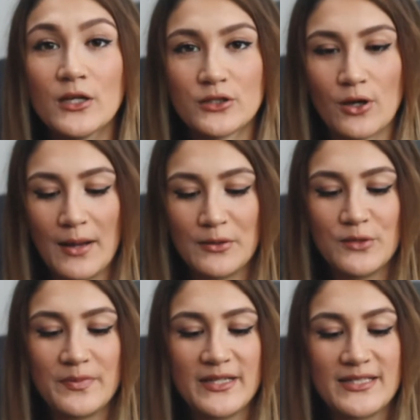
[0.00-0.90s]
so I'm
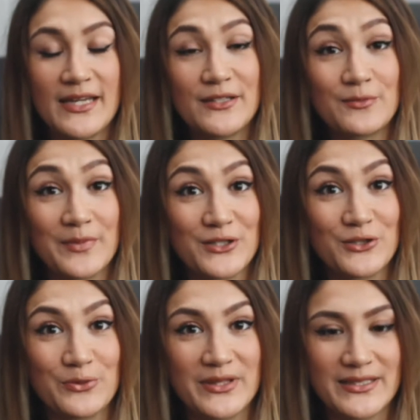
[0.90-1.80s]
gonna be taking some
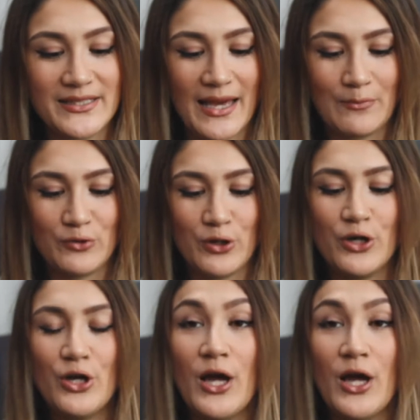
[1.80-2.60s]
pictures with this camera